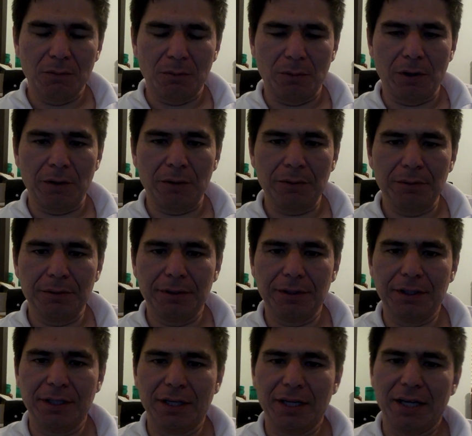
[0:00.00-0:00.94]
Well,
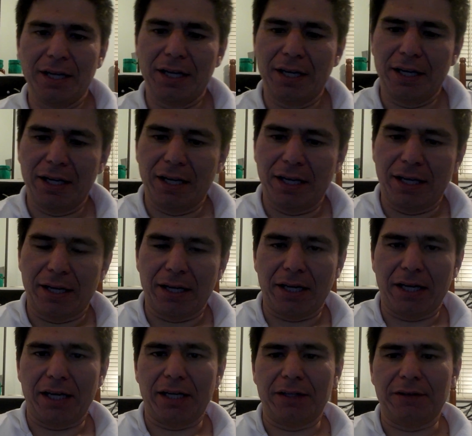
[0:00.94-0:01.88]

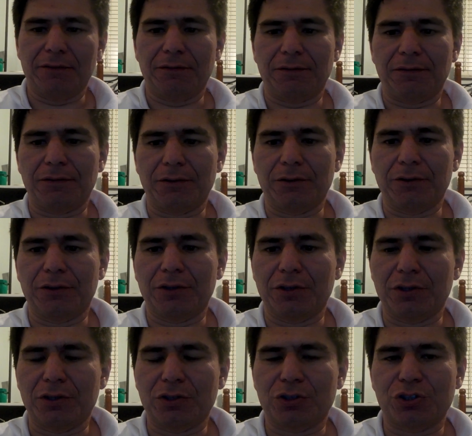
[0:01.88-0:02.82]
and for
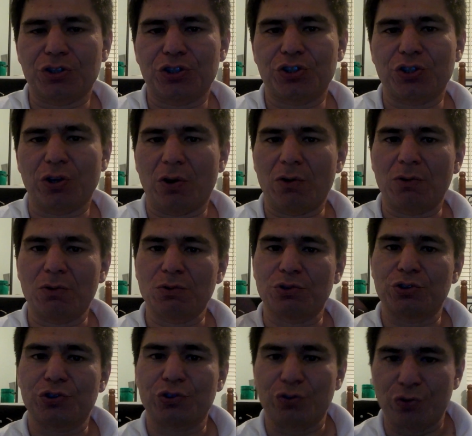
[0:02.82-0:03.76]
the
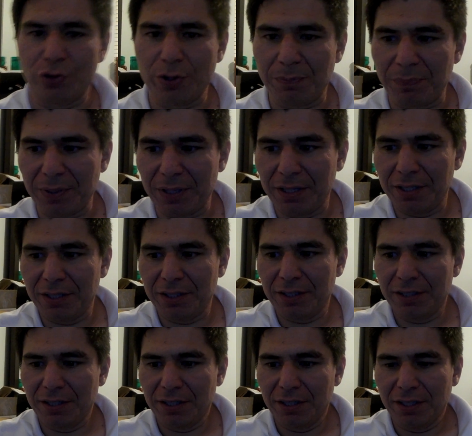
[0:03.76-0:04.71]
Charles Trippy,
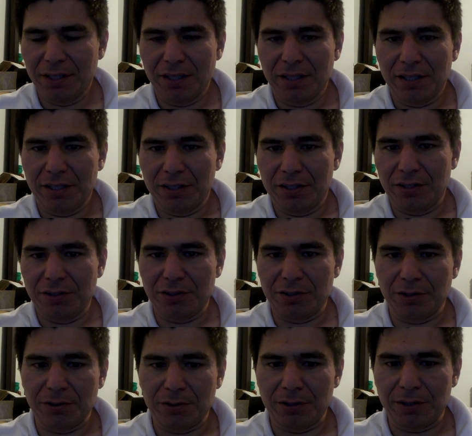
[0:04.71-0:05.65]
you
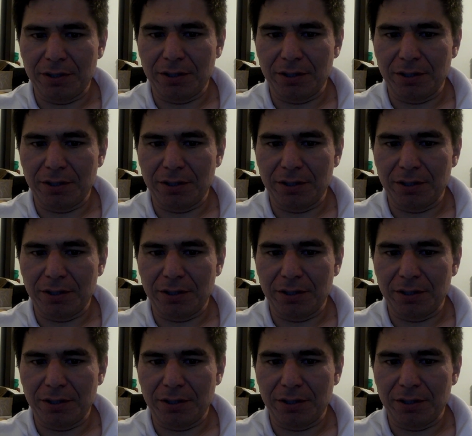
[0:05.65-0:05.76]
know,